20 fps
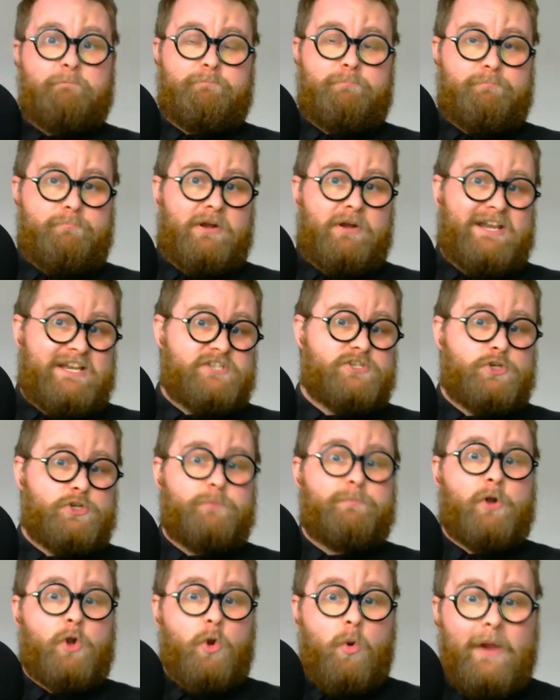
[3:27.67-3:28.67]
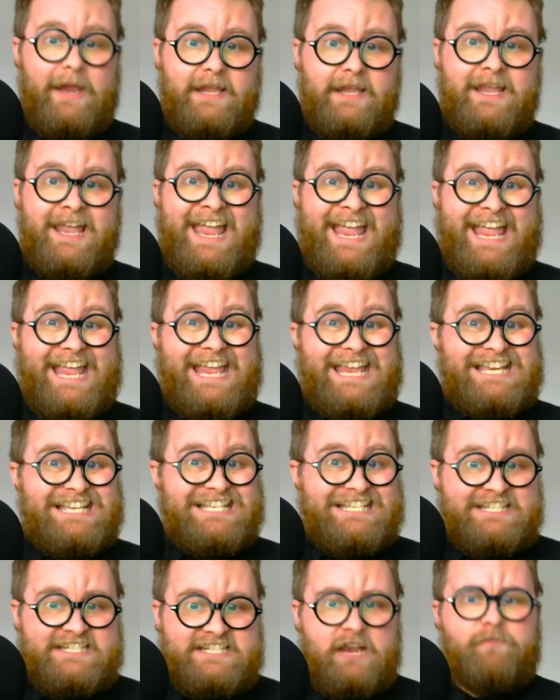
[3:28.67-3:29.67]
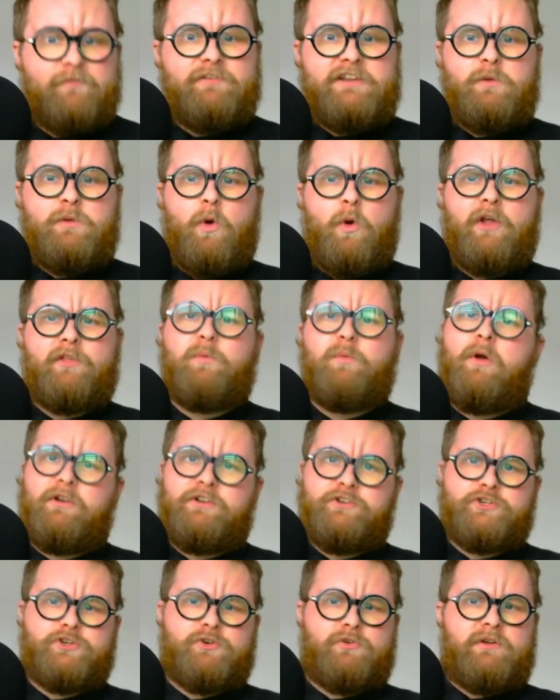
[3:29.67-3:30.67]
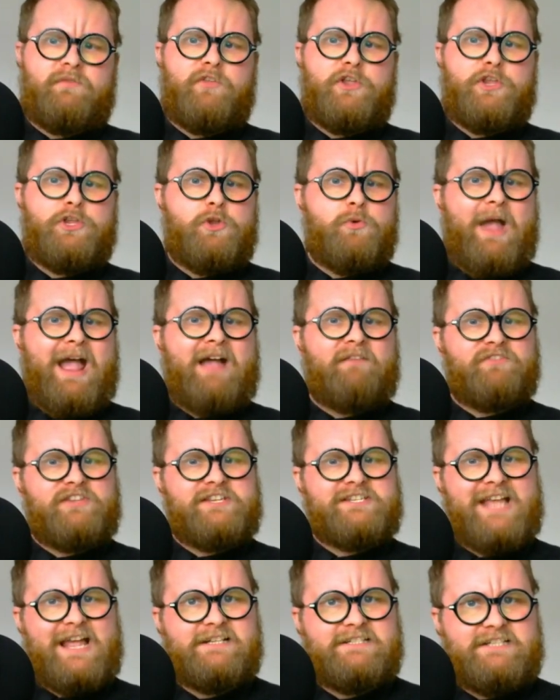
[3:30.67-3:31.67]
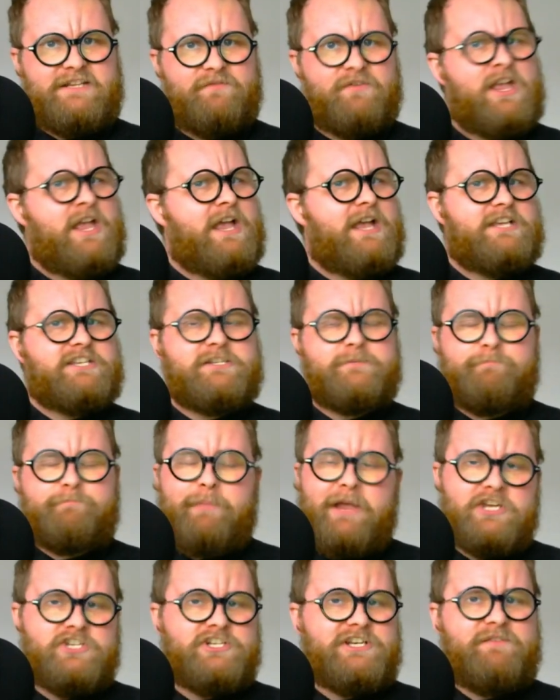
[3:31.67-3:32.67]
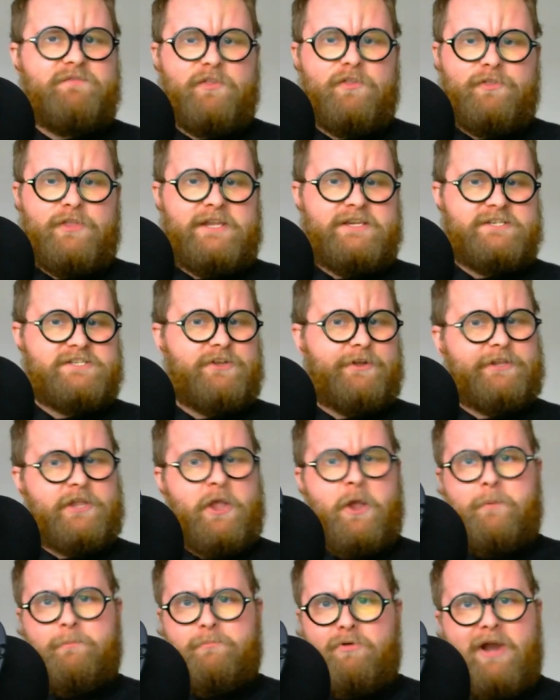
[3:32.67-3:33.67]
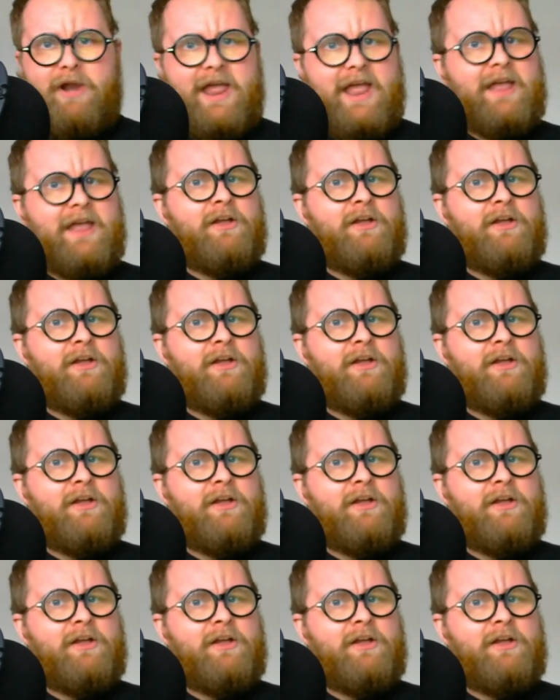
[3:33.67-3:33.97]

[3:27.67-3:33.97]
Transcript: but is super quick, it's definitely worthwhile ensuring that you have this active, especially for things like prayer,